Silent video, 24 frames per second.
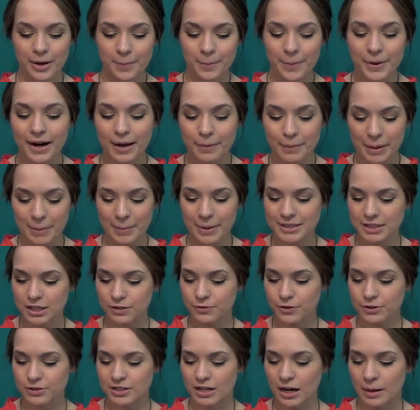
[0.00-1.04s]
But I made
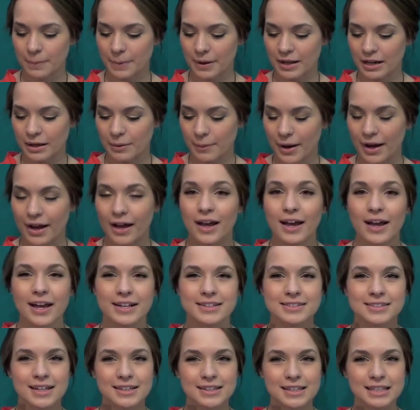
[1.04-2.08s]
myself use it up anyway.
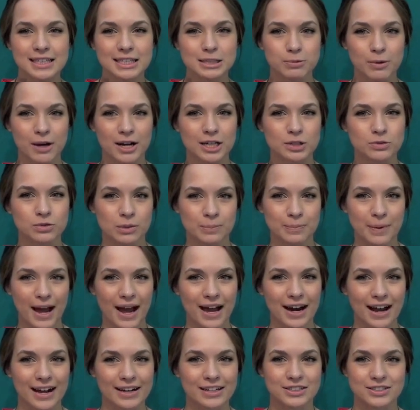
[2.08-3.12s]
It's not that these products were
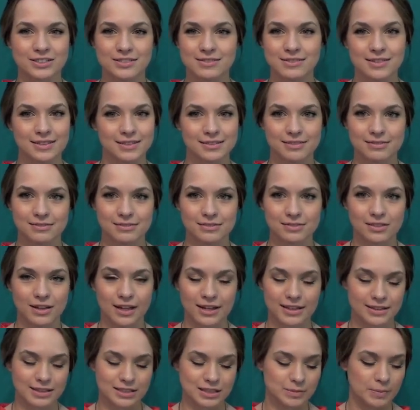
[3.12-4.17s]
bad, I just didn't
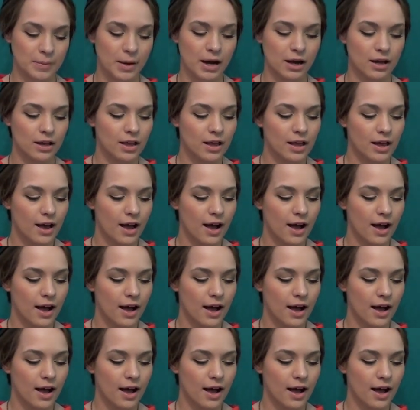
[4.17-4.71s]
like the smell.